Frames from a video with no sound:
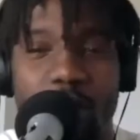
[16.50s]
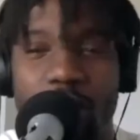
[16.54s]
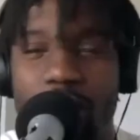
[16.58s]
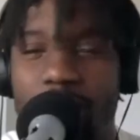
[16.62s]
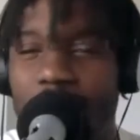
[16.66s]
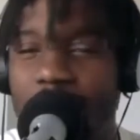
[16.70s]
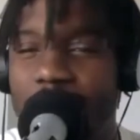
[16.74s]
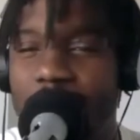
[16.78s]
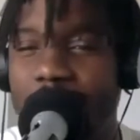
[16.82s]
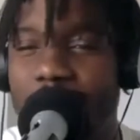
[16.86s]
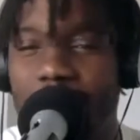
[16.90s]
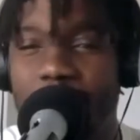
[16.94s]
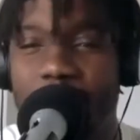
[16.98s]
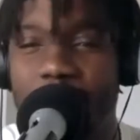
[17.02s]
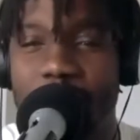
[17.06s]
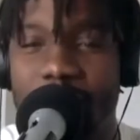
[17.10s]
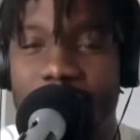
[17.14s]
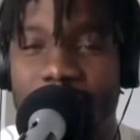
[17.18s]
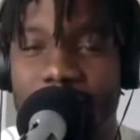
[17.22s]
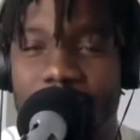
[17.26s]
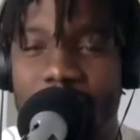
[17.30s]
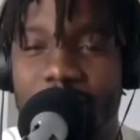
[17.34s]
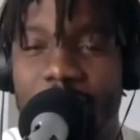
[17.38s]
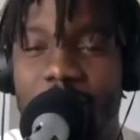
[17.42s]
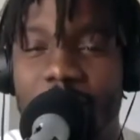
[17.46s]
on television
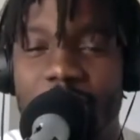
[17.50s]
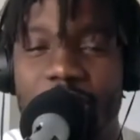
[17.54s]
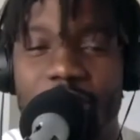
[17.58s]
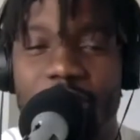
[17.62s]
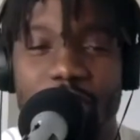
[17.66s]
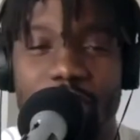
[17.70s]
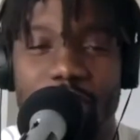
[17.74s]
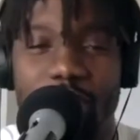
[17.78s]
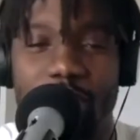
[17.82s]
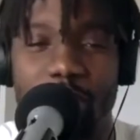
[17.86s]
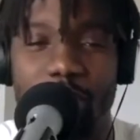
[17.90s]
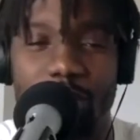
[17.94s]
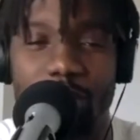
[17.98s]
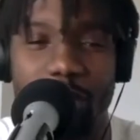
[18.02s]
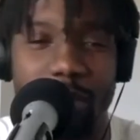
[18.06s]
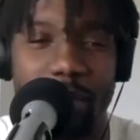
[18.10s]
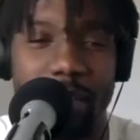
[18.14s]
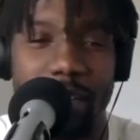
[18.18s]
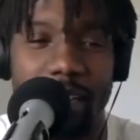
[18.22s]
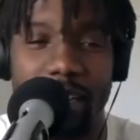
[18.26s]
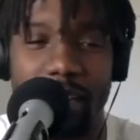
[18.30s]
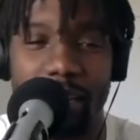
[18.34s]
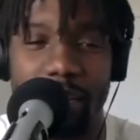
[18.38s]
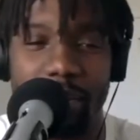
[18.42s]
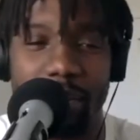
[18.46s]
on your social media
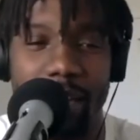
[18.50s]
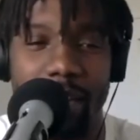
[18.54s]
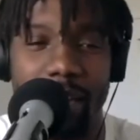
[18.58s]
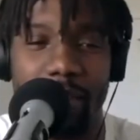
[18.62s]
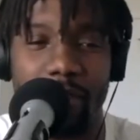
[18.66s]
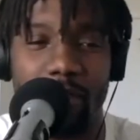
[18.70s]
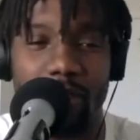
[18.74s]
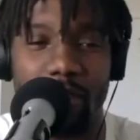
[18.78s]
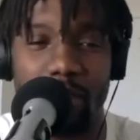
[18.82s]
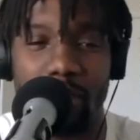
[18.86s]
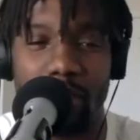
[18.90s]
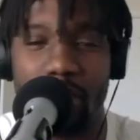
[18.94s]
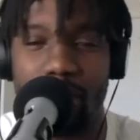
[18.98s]
platforms.